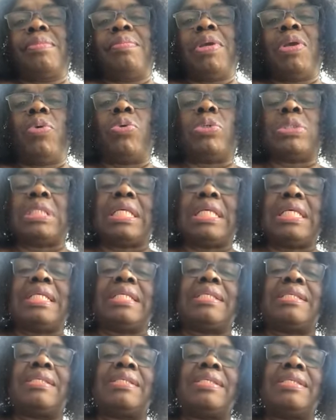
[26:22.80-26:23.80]
because he
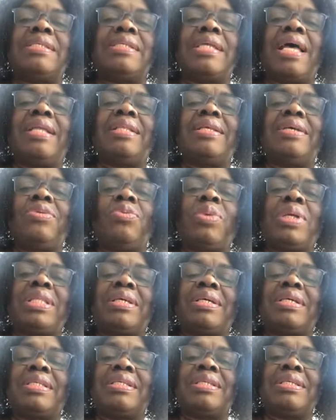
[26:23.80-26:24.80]
is standing
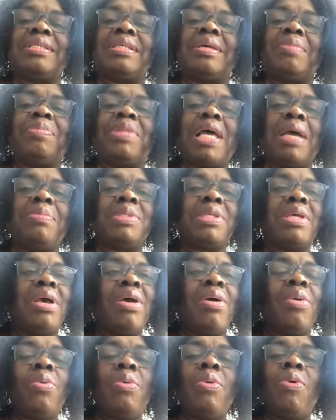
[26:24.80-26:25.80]
with us. And sometimes
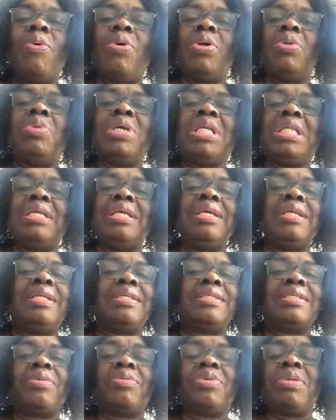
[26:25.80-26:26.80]
all we need
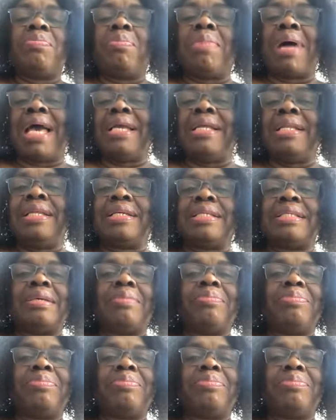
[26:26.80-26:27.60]
is a reminder.